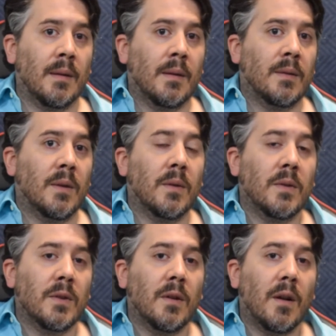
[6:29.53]
so
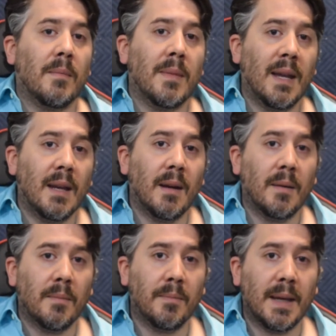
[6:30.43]
those are our main
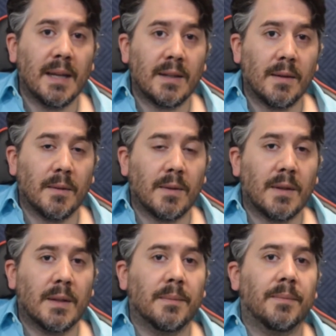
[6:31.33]
bass
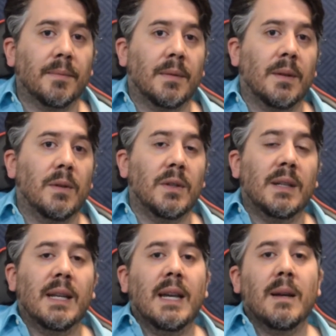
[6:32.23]
notes. You
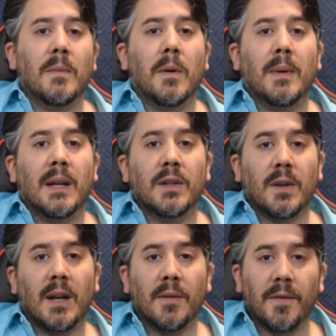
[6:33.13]
should take a moment and
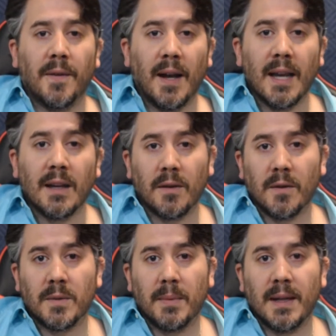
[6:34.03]
try to find
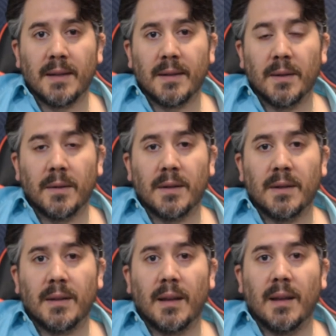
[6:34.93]
those bass
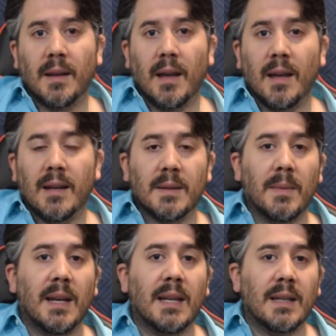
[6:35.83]
notes in as
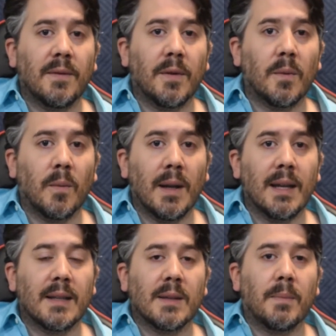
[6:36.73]
many different
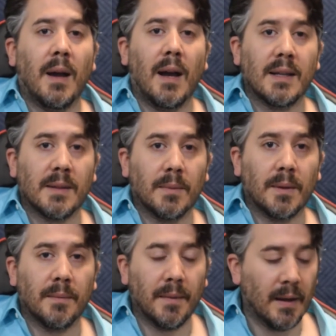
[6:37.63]
ways as
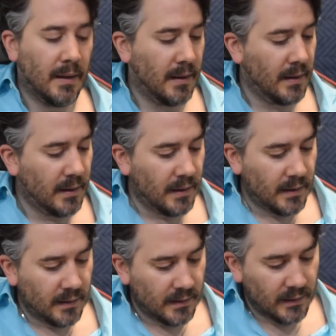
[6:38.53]
possible,
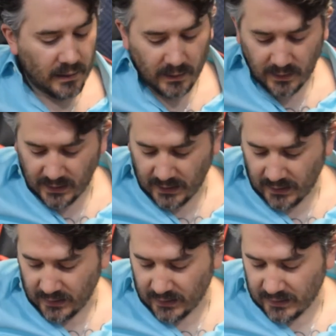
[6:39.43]

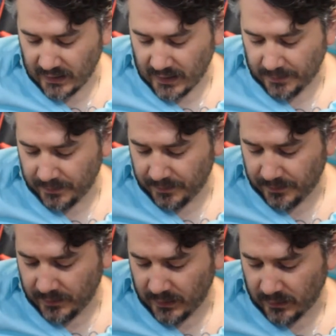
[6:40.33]
using the top
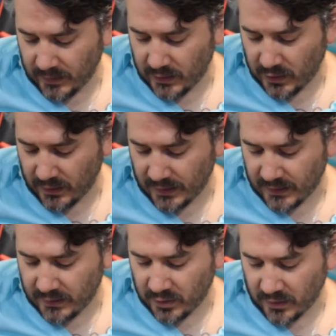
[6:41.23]
3 strings,
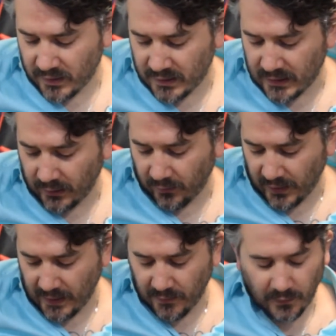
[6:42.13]
strings 6,
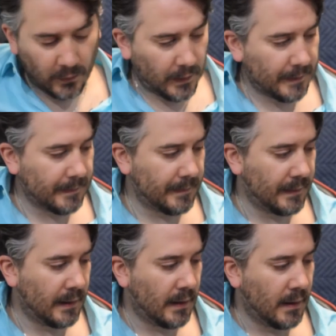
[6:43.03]
5, and 4.
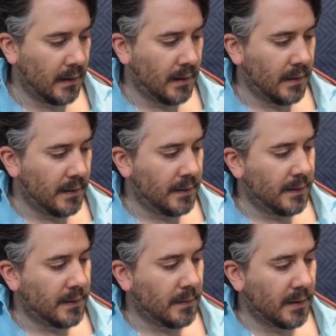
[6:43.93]

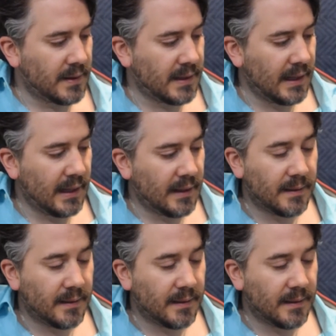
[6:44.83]
Your C,